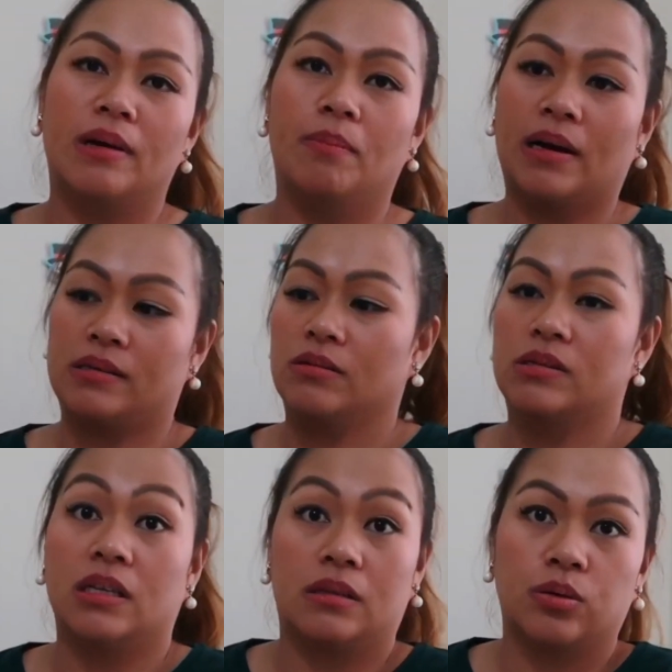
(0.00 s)
the box because
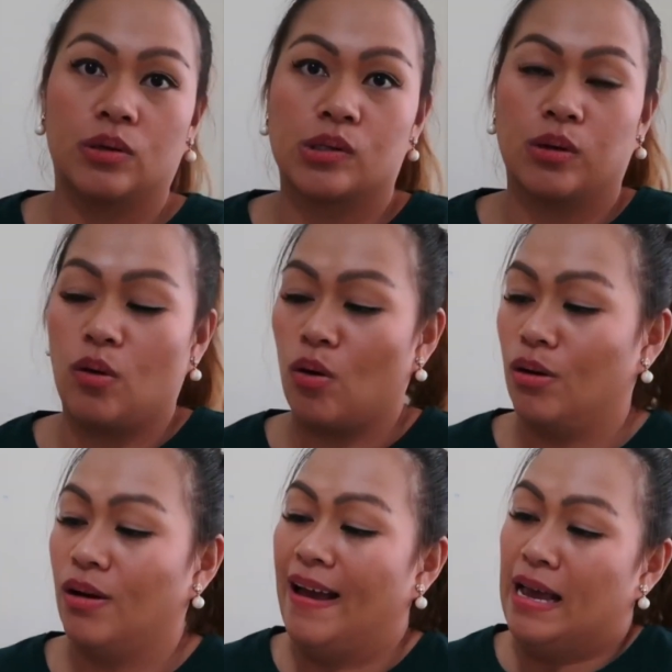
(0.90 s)
it took so
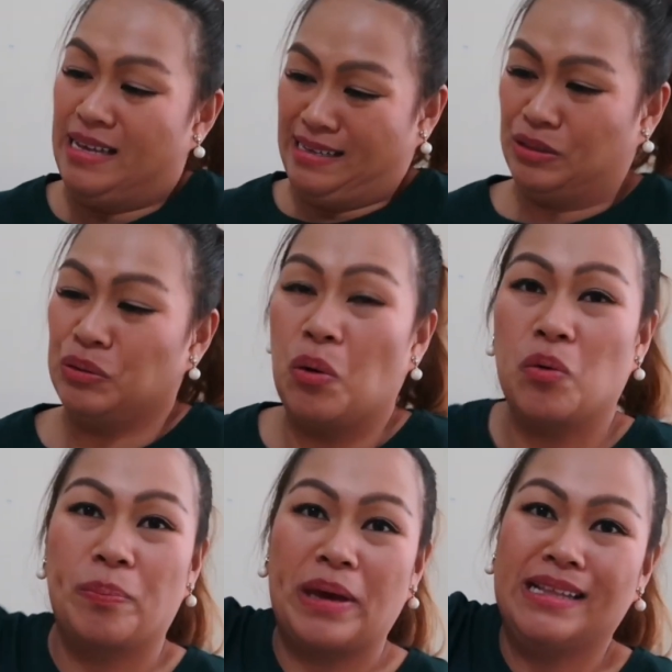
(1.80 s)
long to
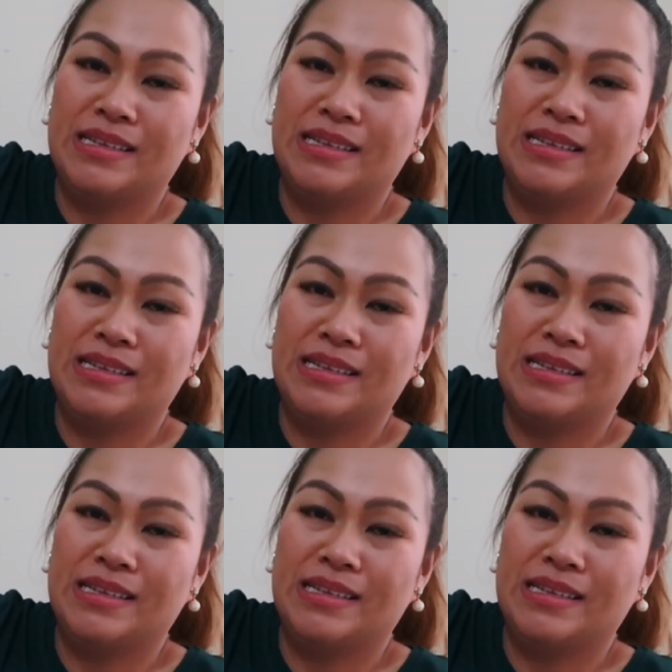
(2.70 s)
open.